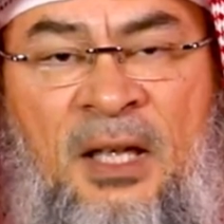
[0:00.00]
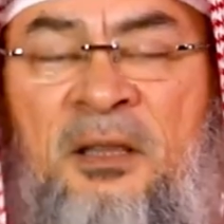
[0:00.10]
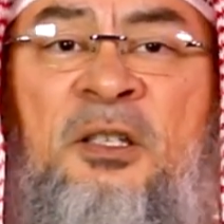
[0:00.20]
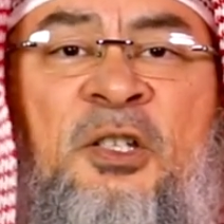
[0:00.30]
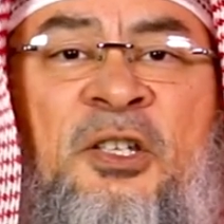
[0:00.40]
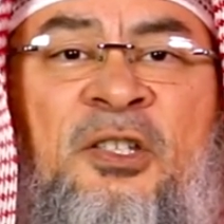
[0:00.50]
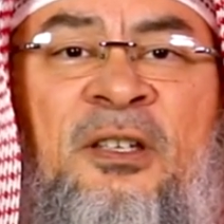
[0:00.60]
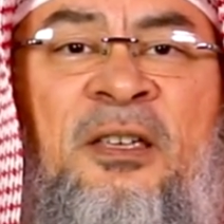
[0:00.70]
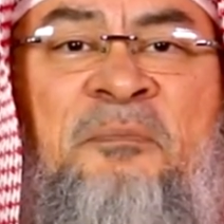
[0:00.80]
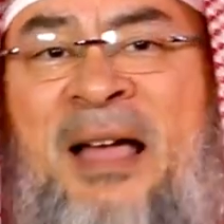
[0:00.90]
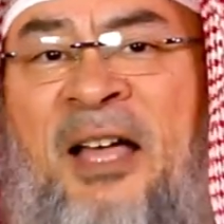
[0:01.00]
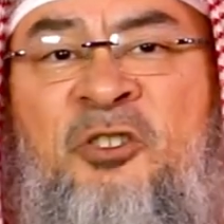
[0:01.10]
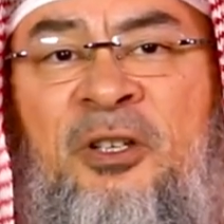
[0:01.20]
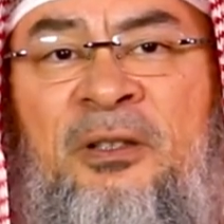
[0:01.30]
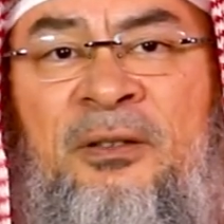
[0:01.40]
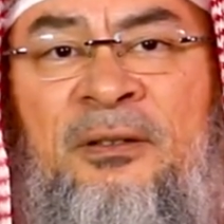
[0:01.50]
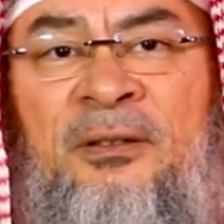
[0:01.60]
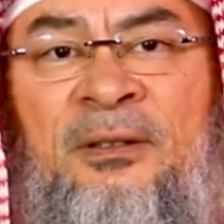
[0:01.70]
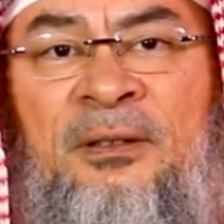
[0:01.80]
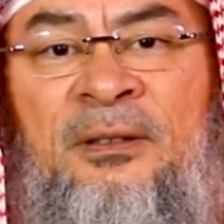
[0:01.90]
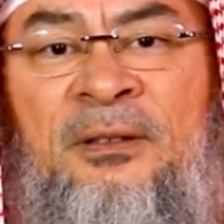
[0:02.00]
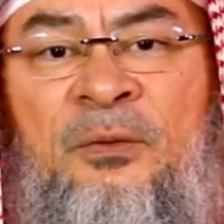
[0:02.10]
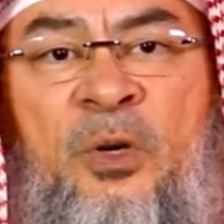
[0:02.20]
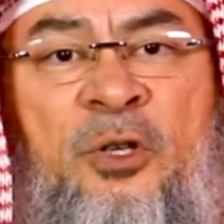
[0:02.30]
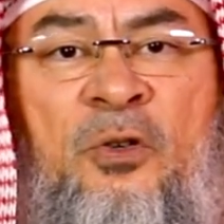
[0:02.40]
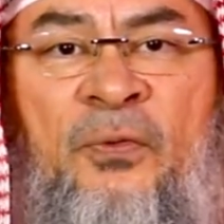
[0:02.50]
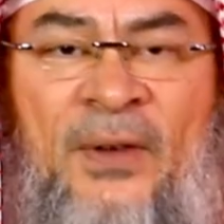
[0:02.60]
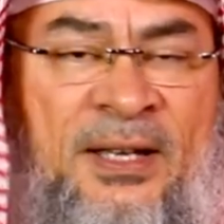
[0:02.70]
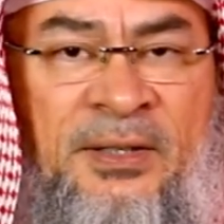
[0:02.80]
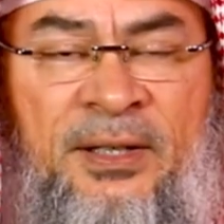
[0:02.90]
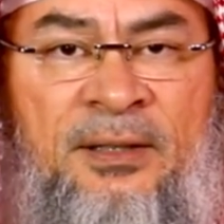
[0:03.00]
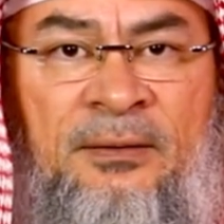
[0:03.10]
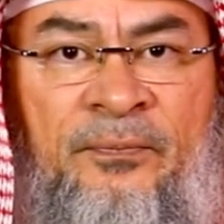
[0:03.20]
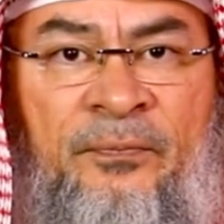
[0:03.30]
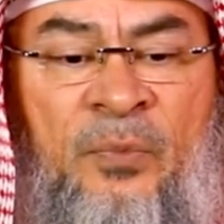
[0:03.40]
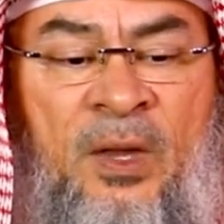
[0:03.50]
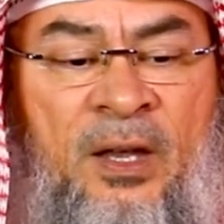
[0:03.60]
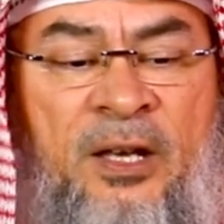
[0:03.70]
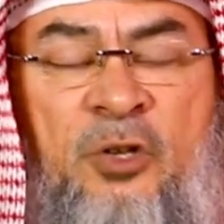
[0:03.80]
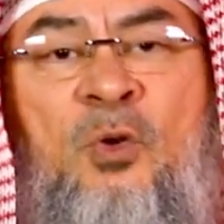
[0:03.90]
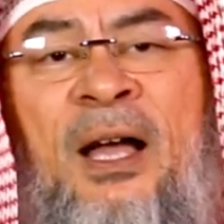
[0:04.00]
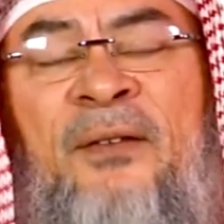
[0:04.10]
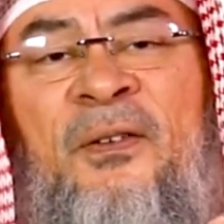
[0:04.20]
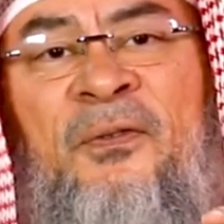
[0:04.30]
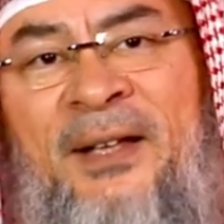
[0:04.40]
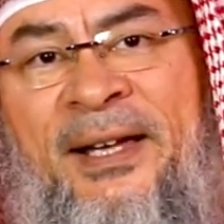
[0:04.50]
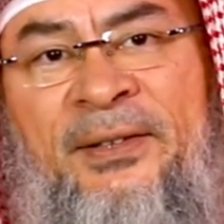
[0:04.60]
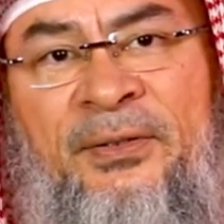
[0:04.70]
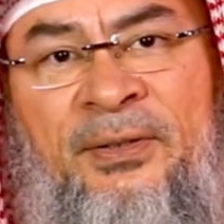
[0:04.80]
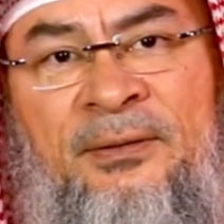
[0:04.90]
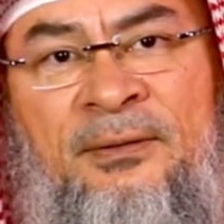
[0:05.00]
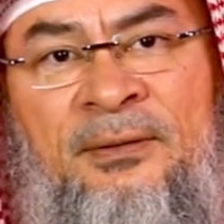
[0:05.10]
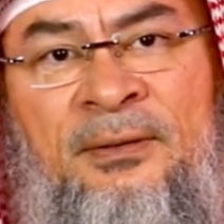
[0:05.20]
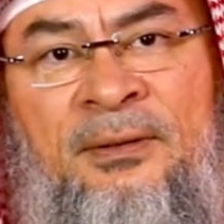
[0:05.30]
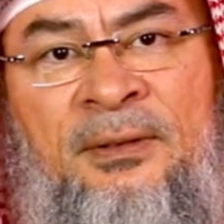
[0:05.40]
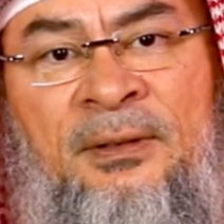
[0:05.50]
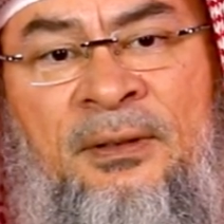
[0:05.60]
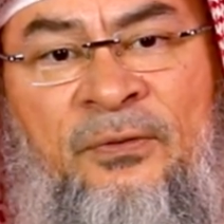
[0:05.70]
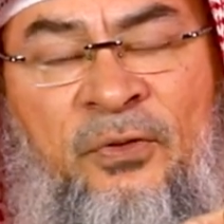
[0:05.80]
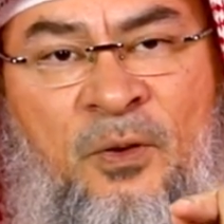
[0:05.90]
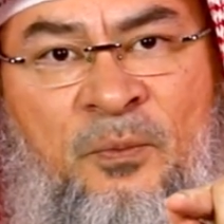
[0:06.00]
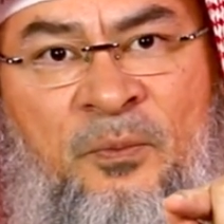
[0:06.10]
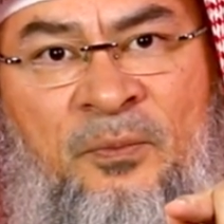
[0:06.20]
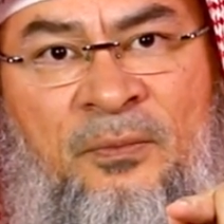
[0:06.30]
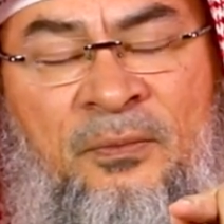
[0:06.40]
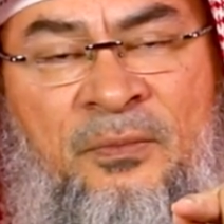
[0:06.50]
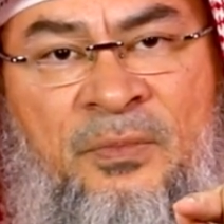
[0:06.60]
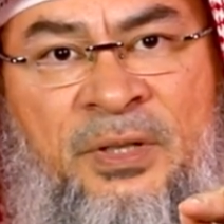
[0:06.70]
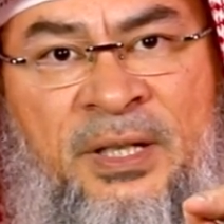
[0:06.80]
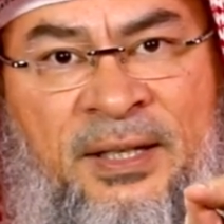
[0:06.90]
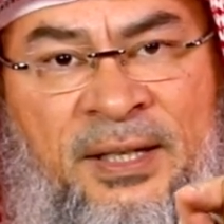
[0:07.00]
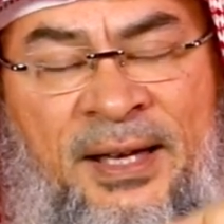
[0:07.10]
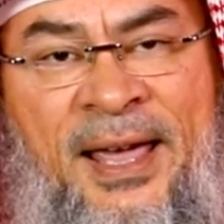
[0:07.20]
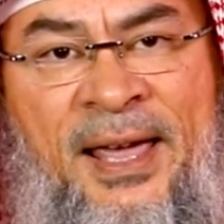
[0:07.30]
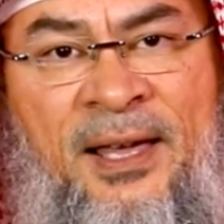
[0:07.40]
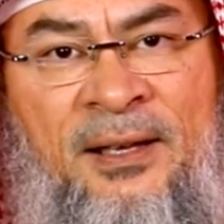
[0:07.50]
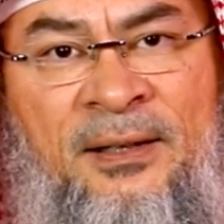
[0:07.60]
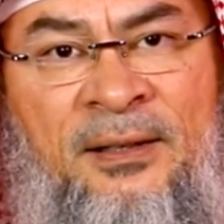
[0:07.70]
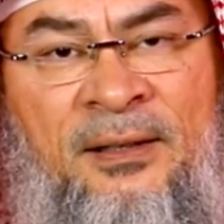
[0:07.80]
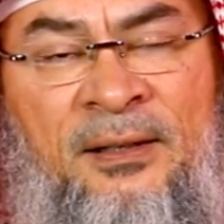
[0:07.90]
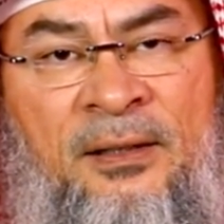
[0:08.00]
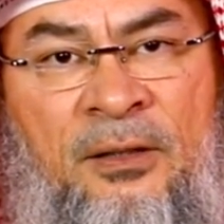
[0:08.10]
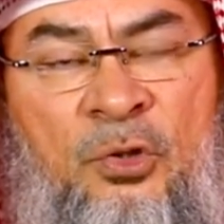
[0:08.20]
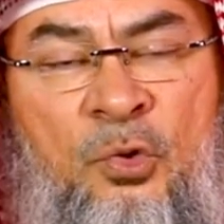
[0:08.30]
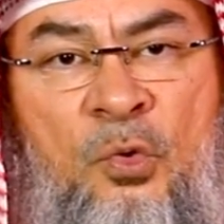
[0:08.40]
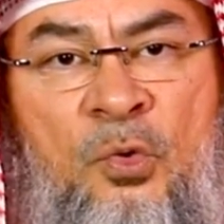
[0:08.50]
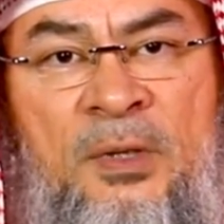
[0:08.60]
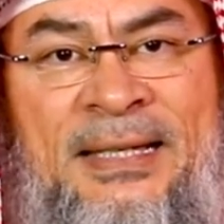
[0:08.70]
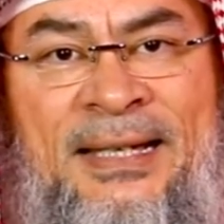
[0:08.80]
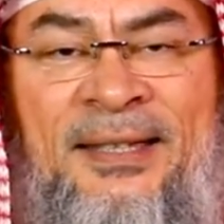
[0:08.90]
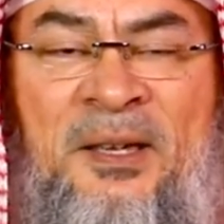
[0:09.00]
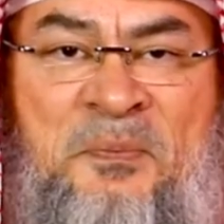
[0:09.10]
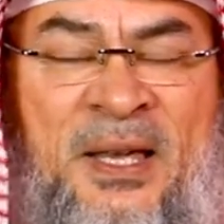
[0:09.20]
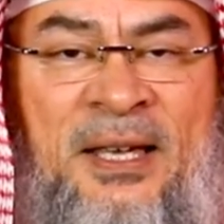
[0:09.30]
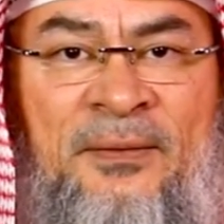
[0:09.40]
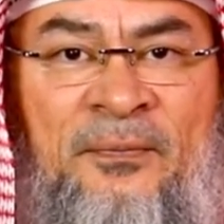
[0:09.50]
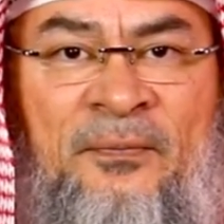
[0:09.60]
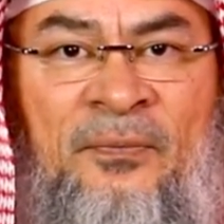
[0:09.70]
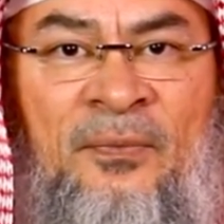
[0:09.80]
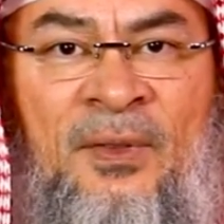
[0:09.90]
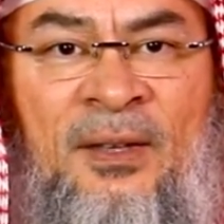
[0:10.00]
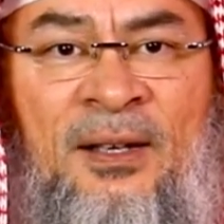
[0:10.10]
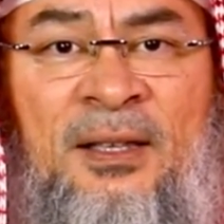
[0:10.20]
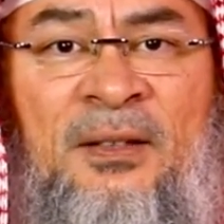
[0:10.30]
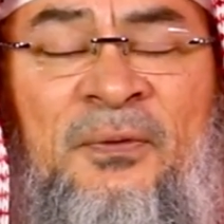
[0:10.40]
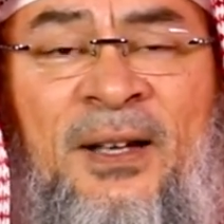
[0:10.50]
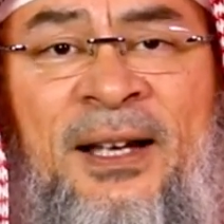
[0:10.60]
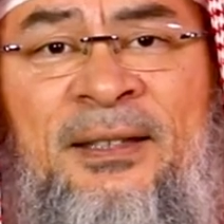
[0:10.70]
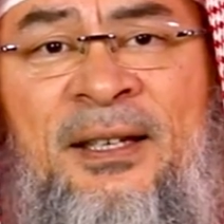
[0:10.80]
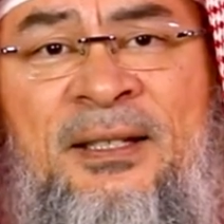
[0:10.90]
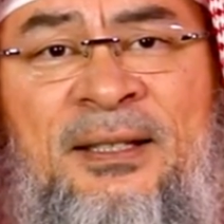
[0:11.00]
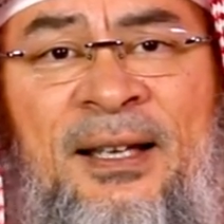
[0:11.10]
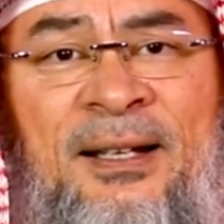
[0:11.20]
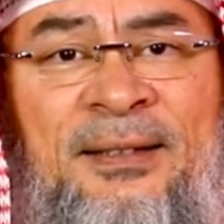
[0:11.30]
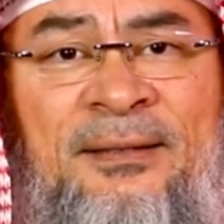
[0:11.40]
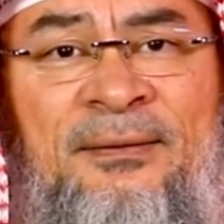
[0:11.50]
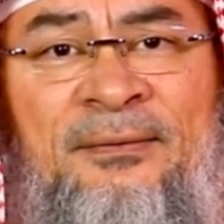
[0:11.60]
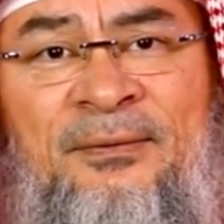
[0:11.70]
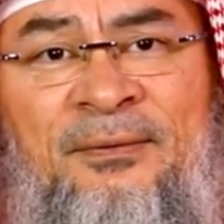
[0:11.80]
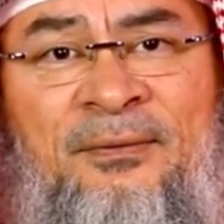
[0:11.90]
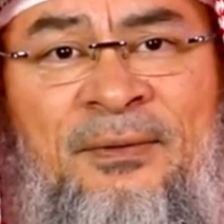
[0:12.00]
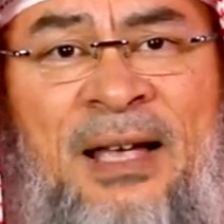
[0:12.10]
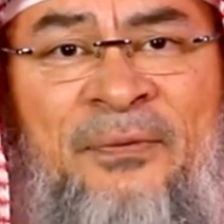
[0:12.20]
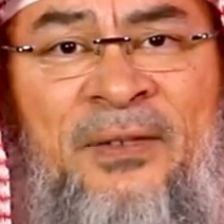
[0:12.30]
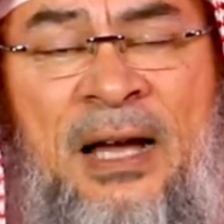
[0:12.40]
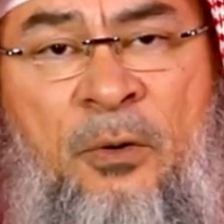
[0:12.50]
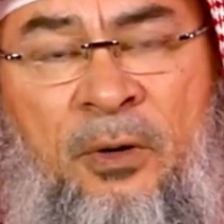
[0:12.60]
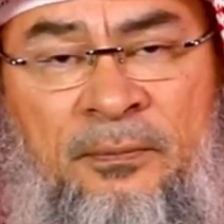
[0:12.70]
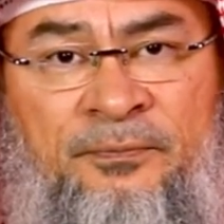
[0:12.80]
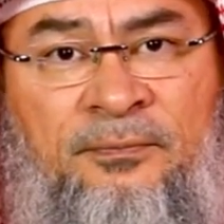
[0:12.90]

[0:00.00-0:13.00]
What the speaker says: And this is imagined when you're fasting and you have a flight from city A to city B. And the flight is like half an hour.